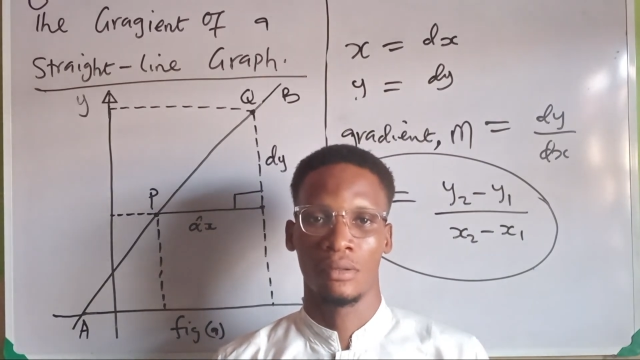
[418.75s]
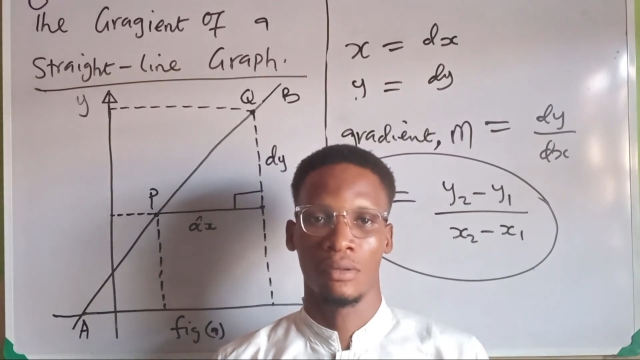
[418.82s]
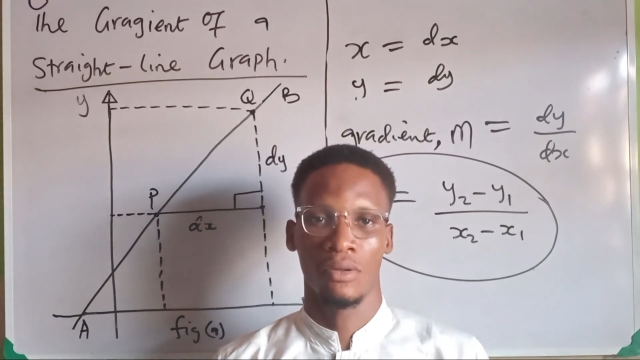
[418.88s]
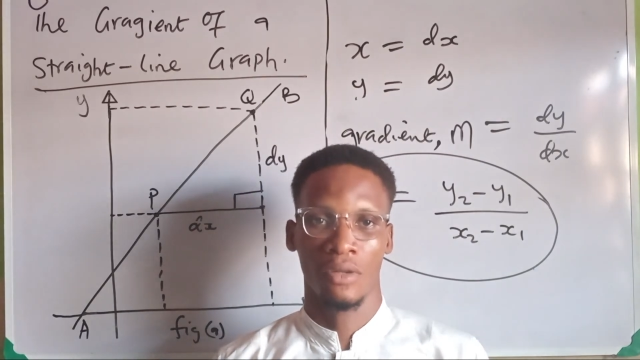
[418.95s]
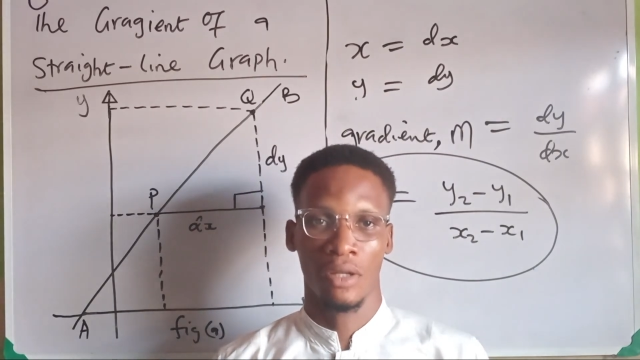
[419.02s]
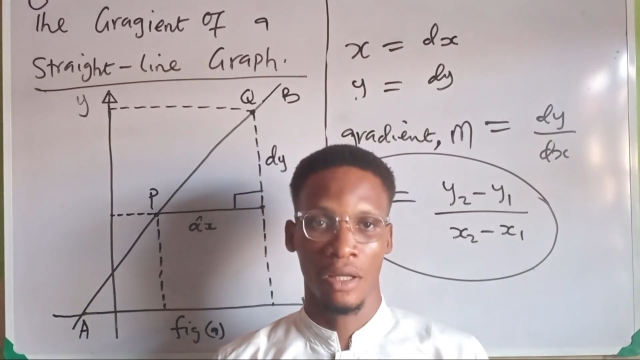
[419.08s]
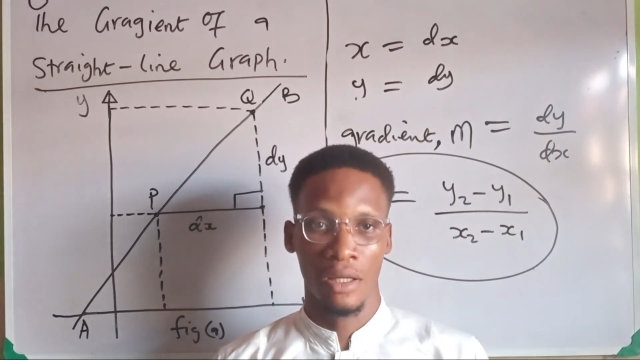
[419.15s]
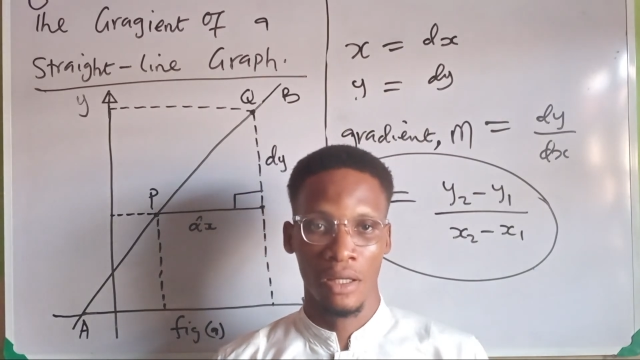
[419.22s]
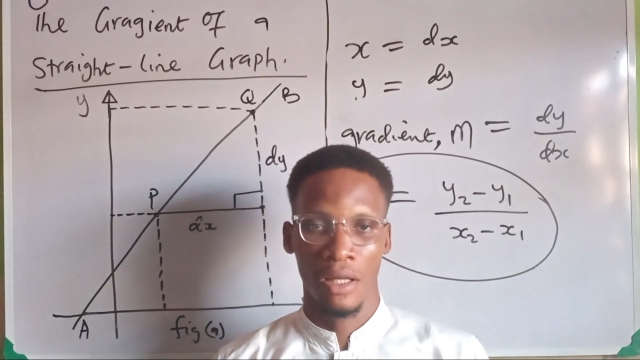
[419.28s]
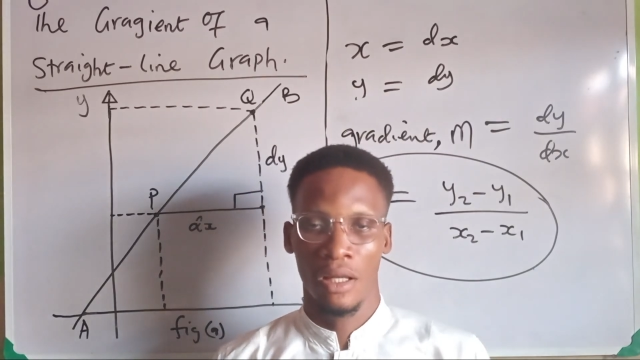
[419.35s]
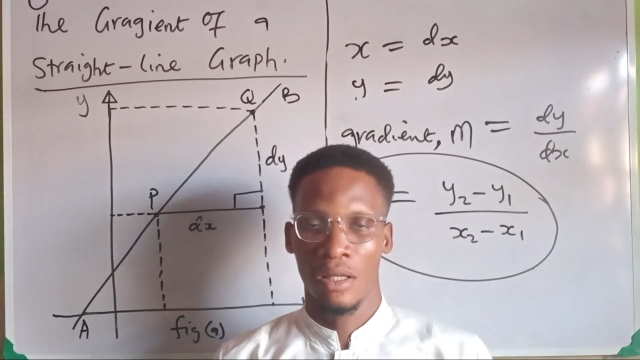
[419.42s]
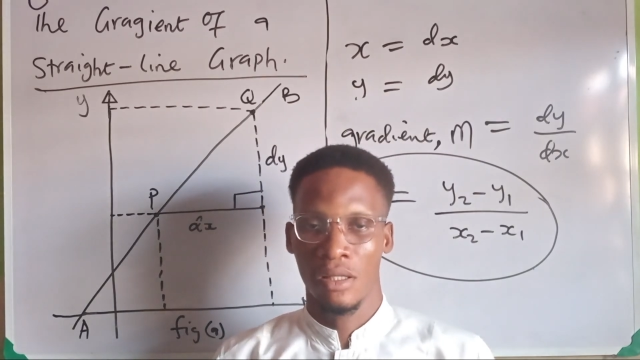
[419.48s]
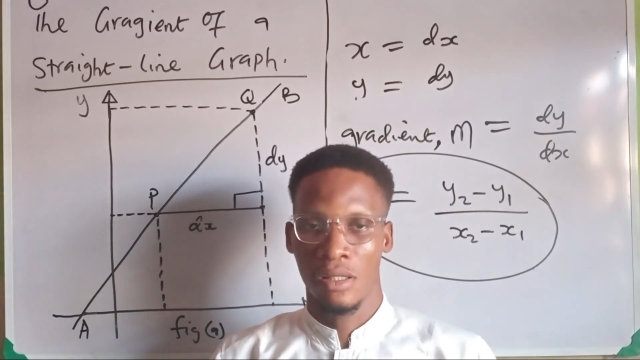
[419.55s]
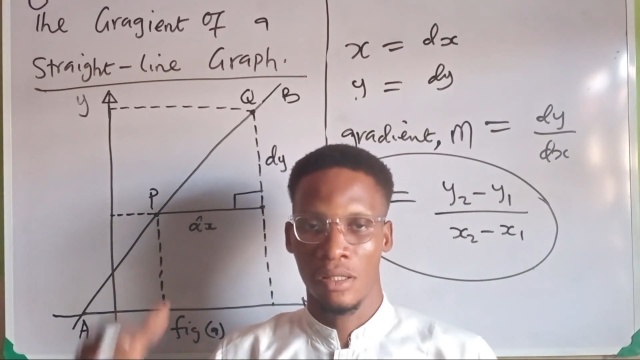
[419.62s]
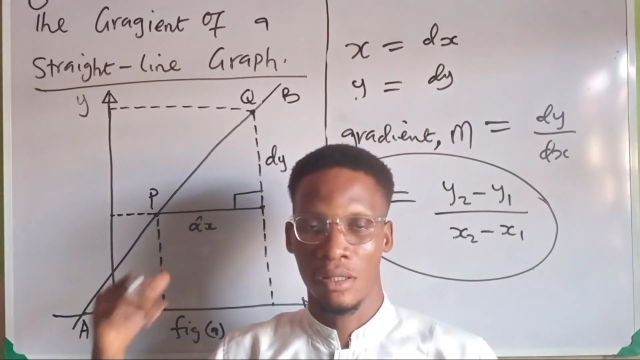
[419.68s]
Okay,
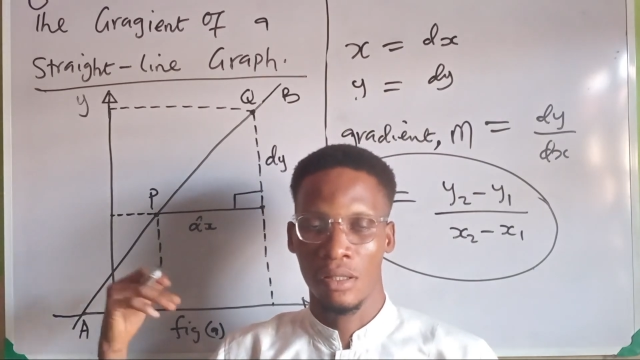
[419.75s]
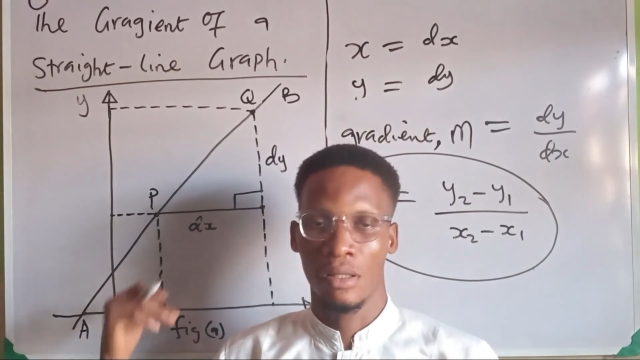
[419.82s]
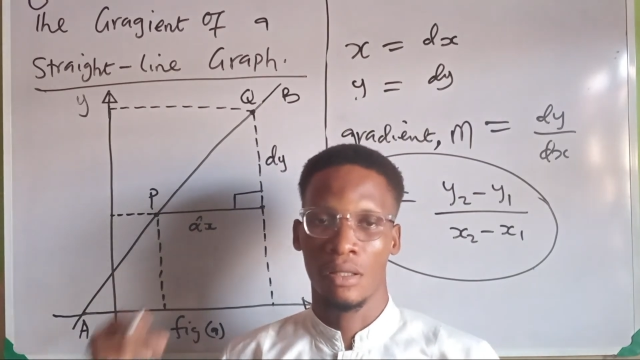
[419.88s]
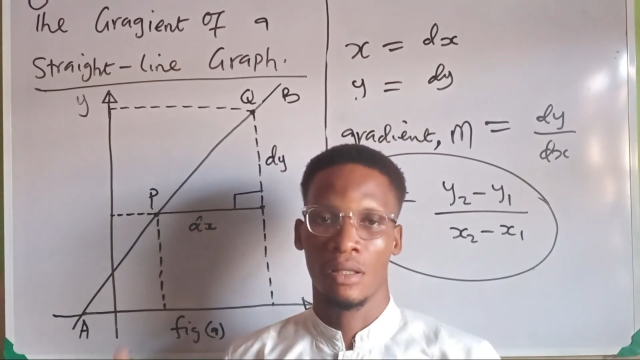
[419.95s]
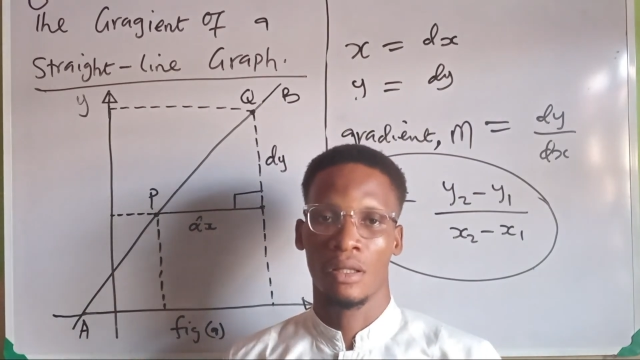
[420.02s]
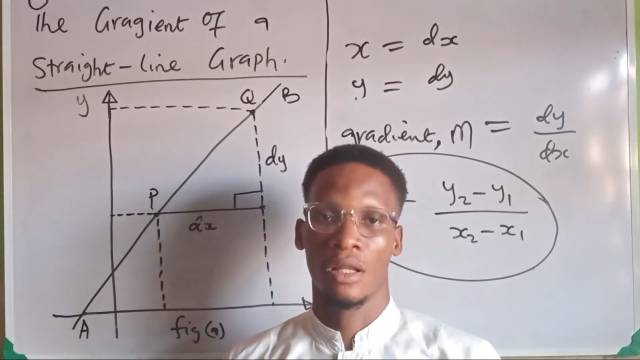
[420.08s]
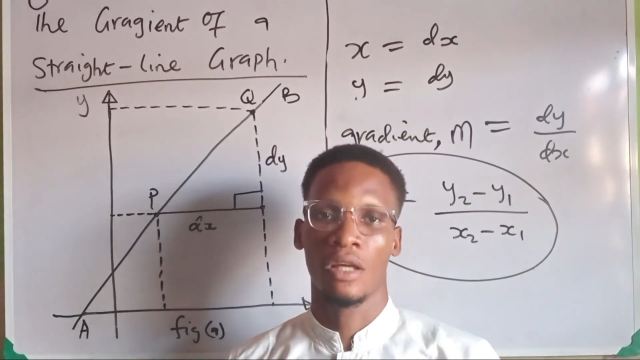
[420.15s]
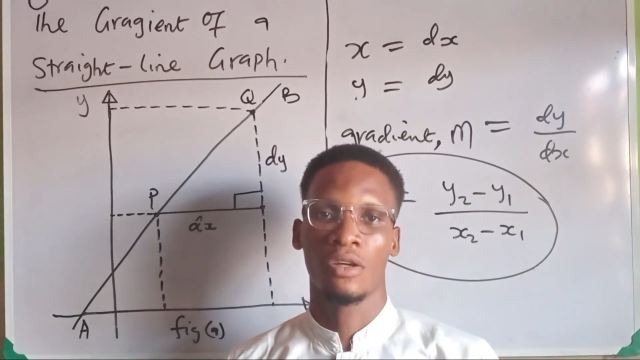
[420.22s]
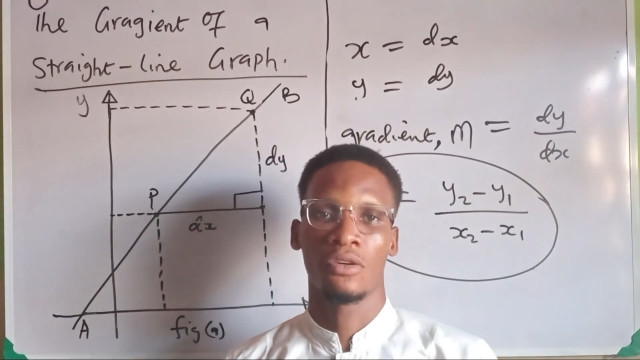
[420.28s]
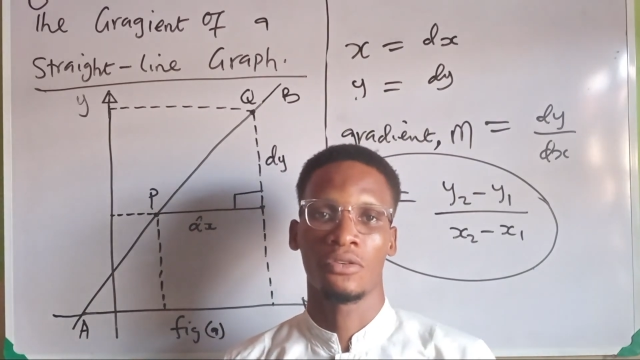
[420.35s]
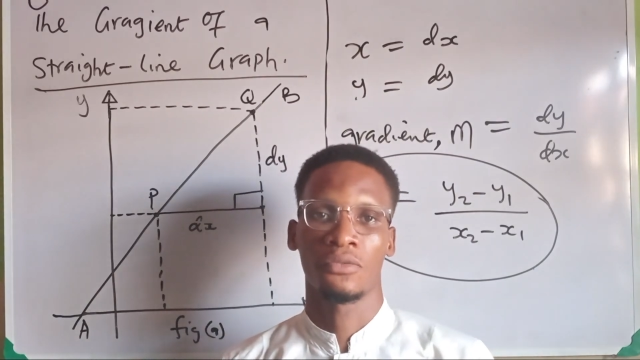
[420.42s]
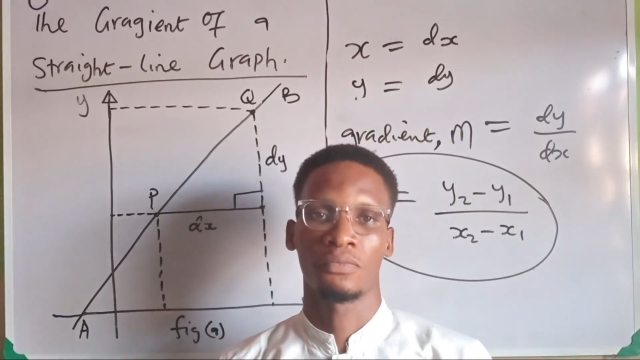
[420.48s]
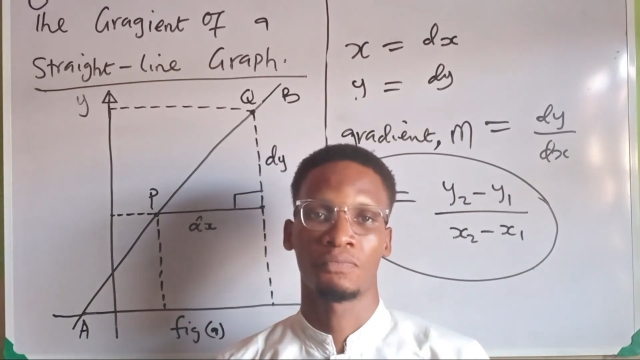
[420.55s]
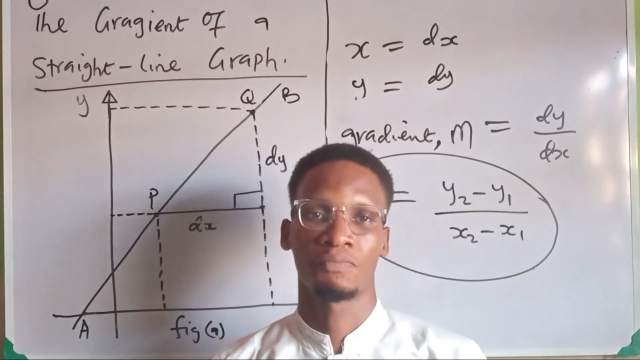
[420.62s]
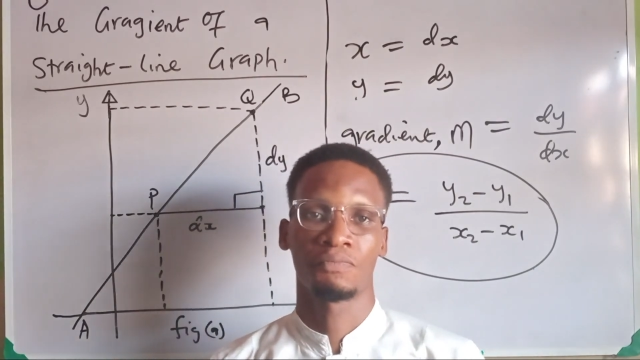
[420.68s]
thank you.